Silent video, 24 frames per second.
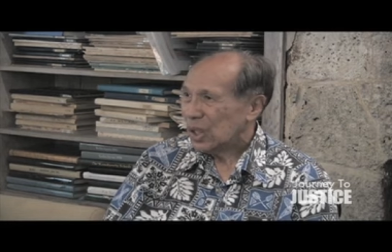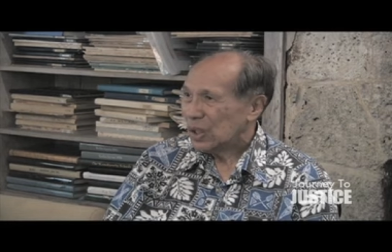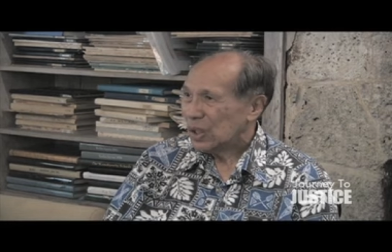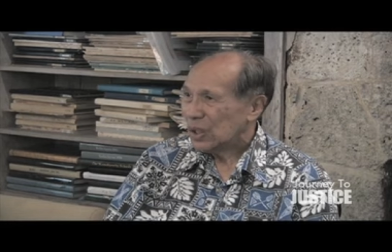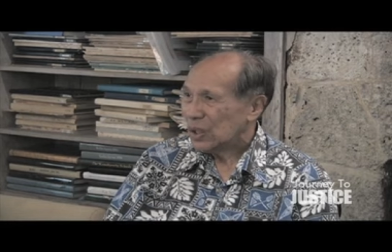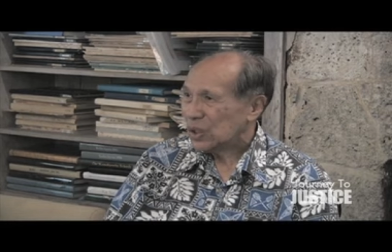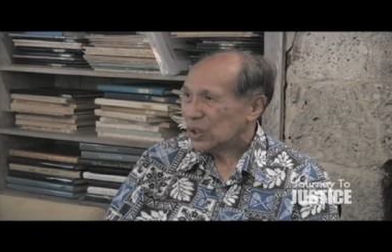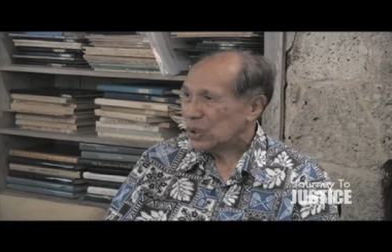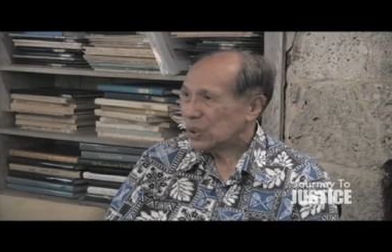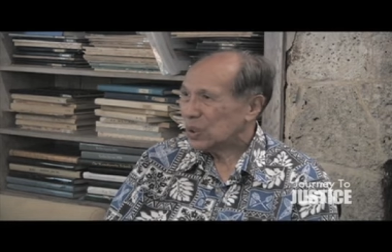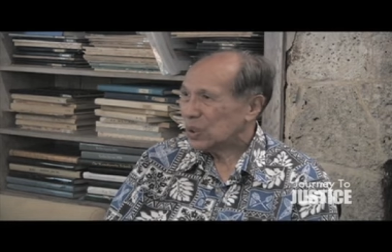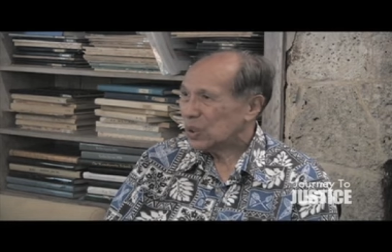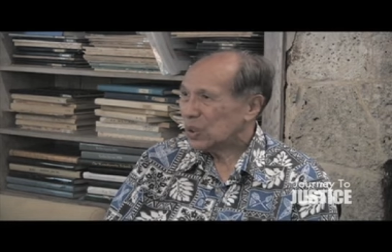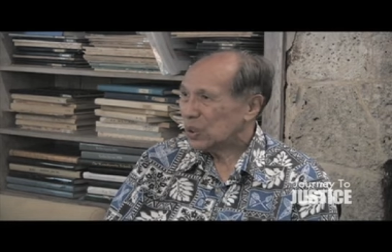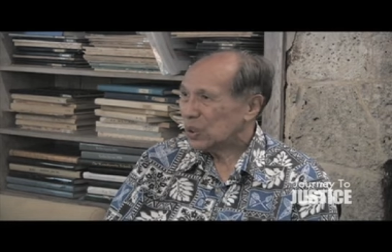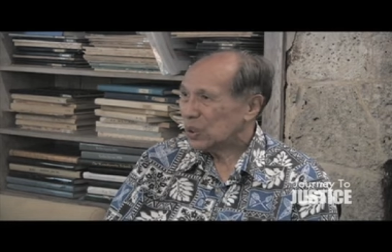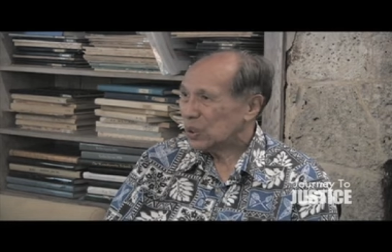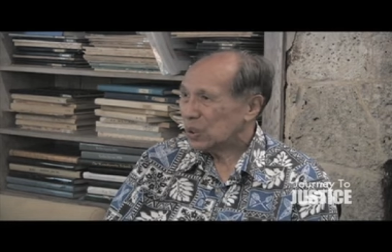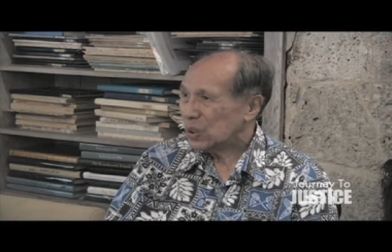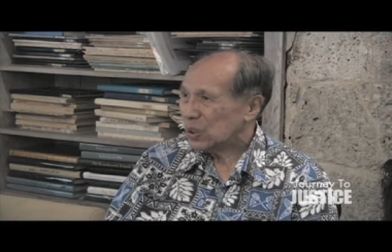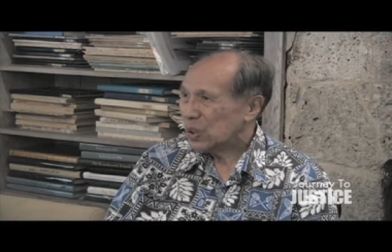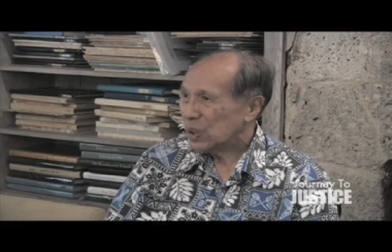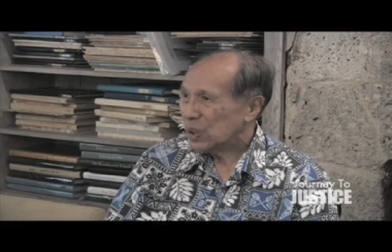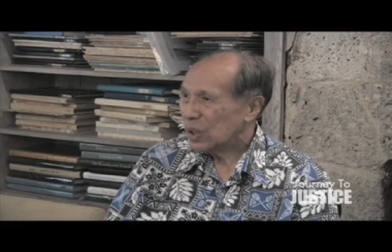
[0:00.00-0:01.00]
So,
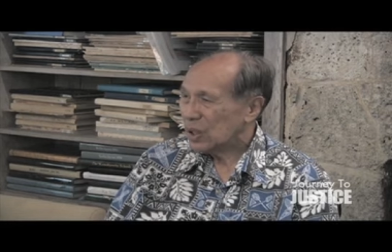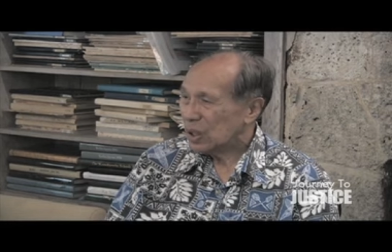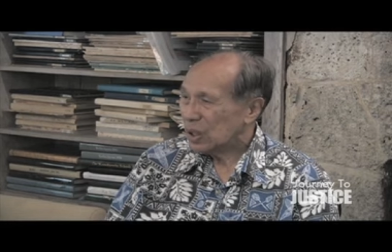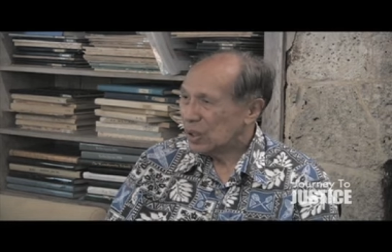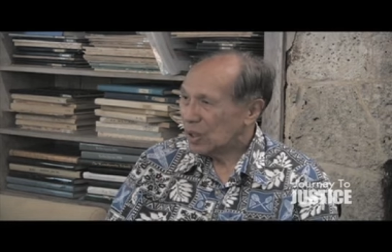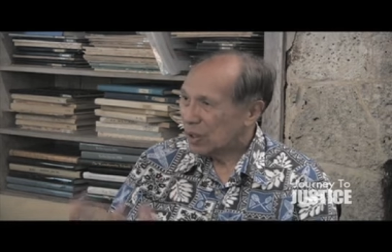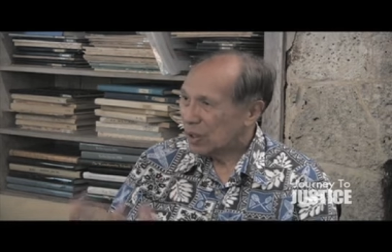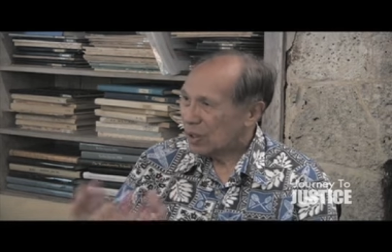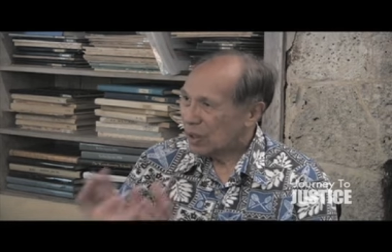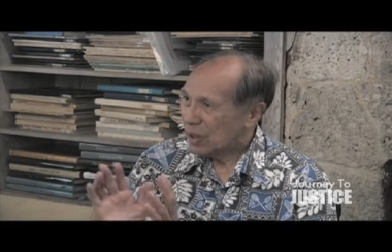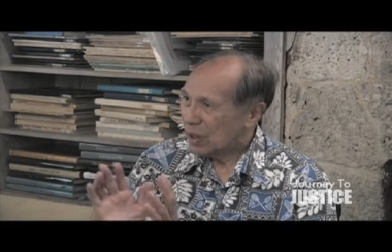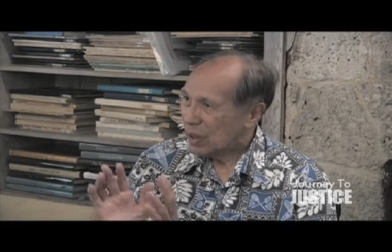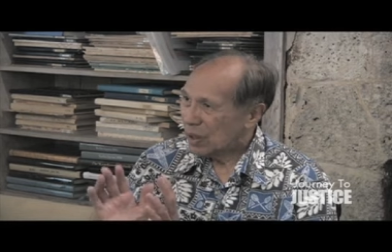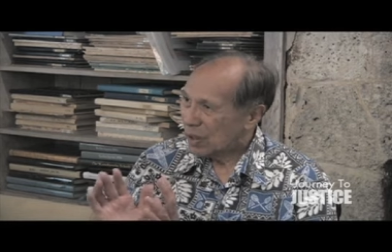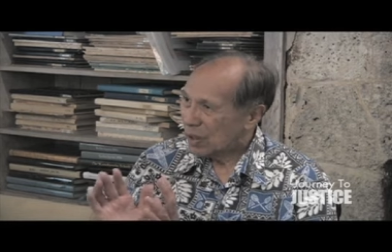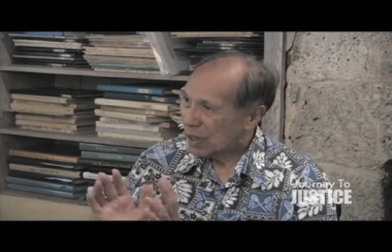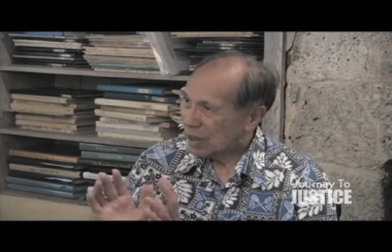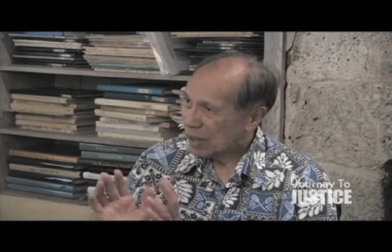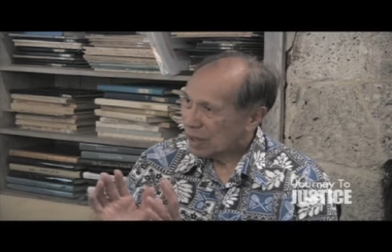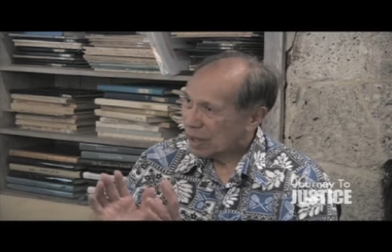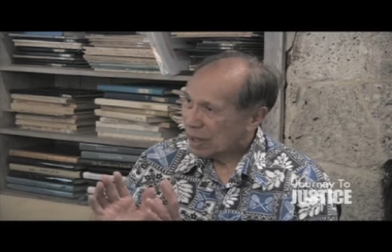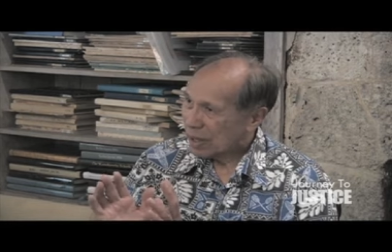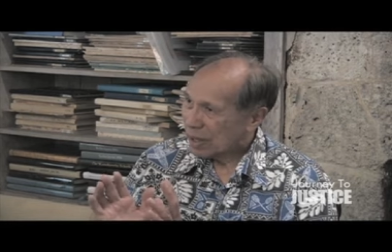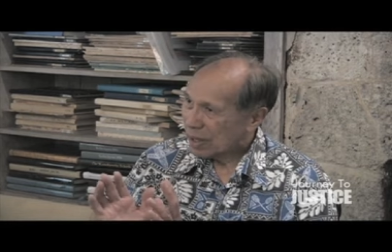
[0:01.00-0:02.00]

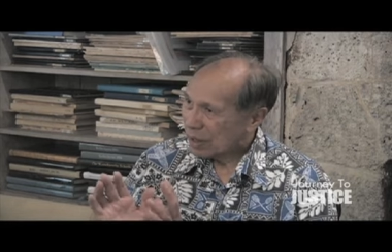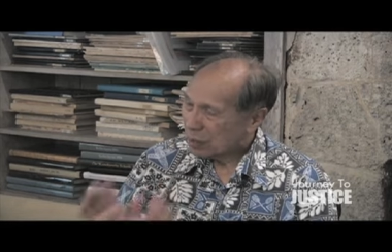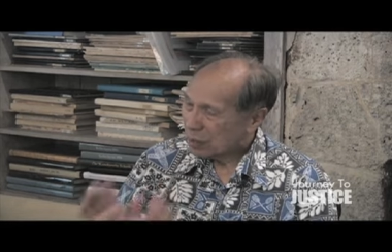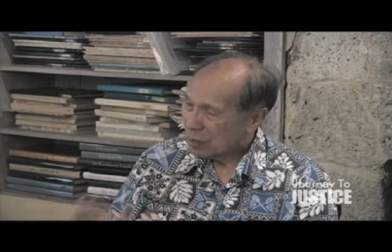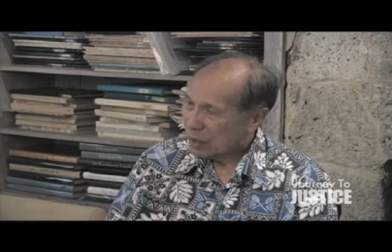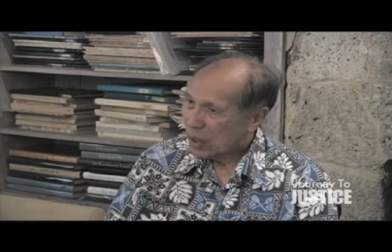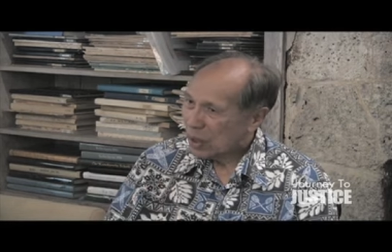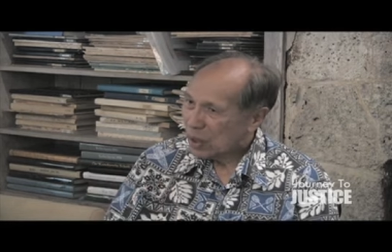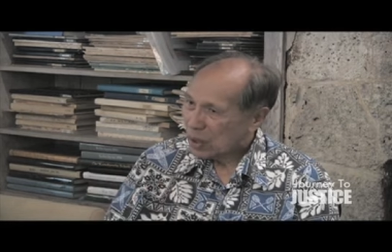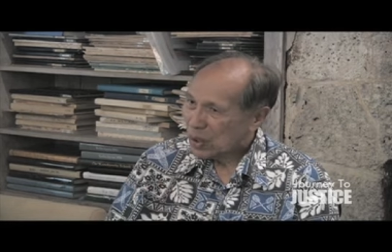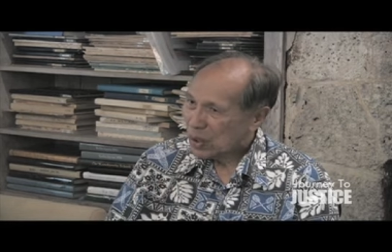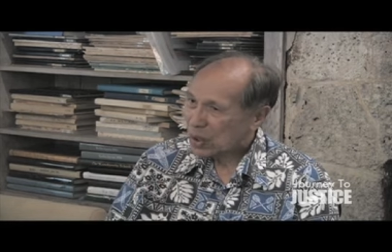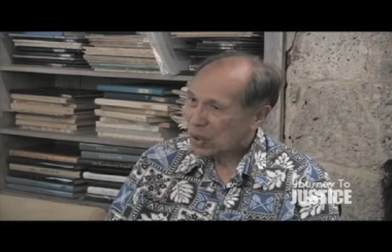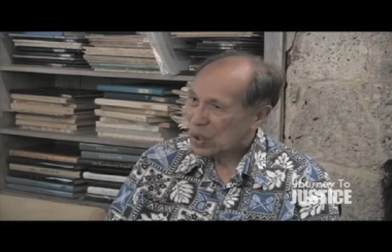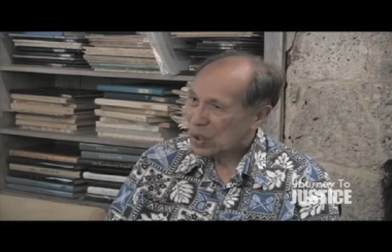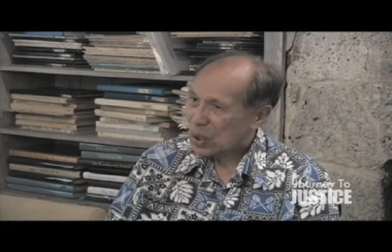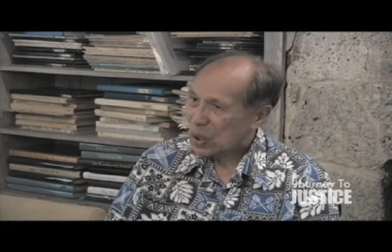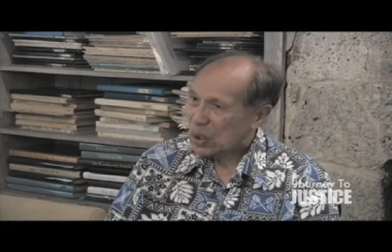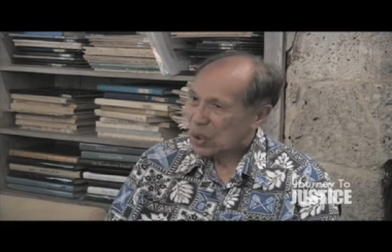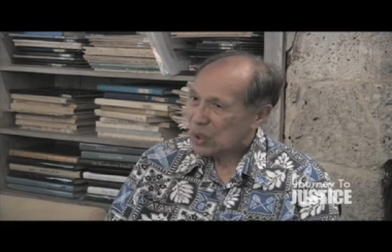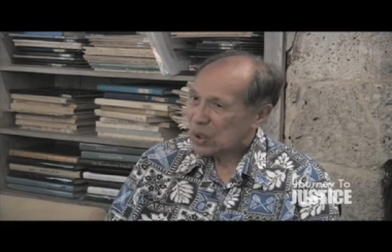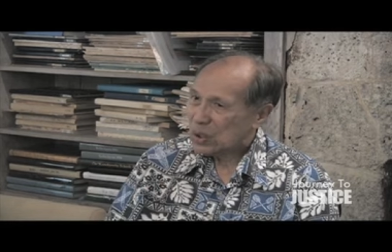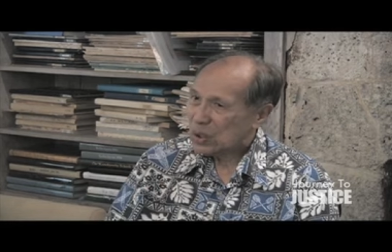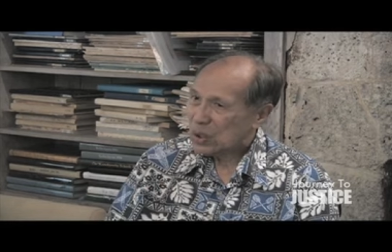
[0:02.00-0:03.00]
Ka
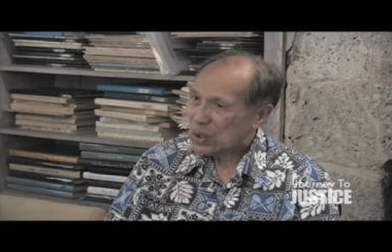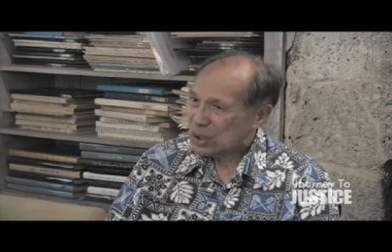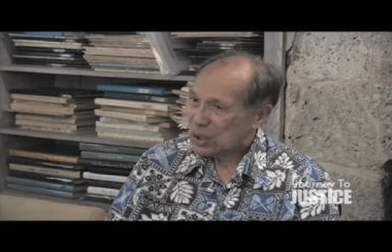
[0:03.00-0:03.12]
Pakaukau,